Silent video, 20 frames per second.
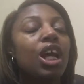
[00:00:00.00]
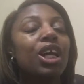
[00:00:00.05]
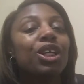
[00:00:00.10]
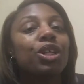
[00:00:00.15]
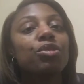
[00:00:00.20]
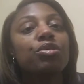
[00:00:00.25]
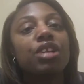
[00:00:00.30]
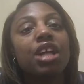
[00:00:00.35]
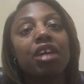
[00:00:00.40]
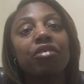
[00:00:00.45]

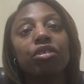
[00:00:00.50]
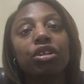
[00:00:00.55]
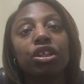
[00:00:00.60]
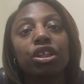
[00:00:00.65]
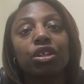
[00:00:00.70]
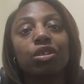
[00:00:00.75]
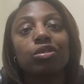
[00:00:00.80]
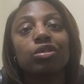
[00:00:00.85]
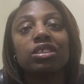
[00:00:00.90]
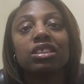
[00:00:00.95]
You never
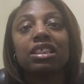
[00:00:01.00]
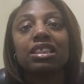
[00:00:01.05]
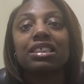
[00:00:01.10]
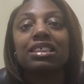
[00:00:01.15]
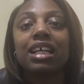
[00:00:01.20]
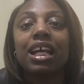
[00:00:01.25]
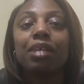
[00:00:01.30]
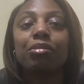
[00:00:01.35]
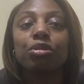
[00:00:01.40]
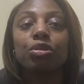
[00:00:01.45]
use the
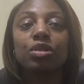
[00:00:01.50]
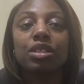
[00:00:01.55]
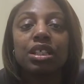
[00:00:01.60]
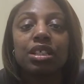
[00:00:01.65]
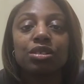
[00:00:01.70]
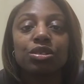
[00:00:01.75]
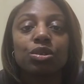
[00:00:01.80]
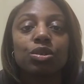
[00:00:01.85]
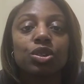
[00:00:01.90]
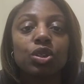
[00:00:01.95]
same
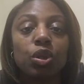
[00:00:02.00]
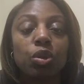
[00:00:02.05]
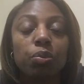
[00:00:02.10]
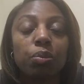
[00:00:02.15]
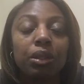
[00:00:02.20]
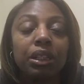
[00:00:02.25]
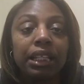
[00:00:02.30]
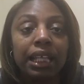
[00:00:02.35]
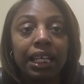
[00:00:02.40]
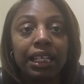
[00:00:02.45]
utensils or
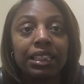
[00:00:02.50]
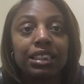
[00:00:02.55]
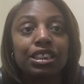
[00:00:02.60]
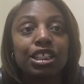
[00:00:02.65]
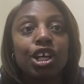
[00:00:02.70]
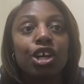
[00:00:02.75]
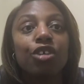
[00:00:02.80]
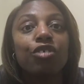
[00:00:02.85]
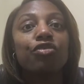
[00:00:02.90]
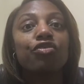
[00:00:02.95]
plates
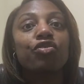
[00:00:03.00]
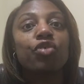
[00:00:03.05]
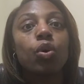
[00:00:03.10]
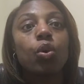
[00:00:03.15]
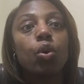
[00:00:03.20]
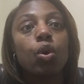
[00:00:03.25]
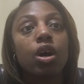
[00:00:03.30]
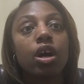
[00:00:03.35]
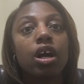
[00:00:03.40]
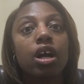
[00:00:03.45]

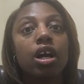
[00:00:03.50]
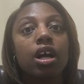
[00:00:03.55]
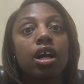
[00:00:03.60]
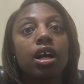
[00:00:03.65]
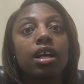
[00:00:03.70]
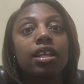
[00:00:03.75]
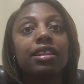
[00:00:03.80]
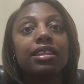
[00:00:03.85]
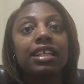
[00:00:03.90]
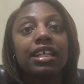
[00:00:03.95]
for
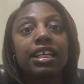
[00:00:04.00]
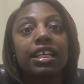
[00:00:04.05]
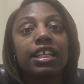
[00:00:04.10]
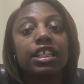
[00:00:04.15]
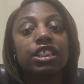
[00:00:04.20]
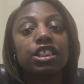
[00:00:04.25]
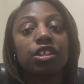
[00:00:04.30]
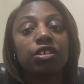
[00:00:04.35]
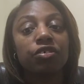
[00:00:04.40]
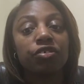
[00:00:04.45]

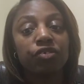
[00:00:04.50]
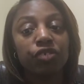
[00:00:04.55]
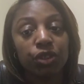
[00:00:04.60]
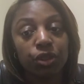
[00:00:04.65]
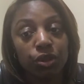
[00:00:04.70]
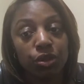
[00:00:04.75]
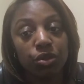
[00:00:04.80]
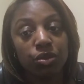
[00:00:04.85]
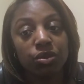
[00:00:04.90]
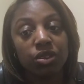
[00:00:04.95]
these
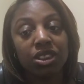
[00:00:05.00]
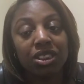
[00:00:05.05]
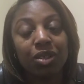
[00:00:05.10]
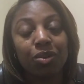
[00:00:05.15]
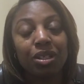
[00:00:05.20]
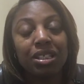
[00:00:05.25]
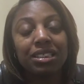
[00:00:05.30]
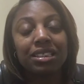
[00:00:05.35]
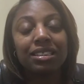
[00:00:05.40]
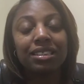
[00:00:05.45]
foods.
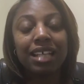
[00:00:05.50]
So it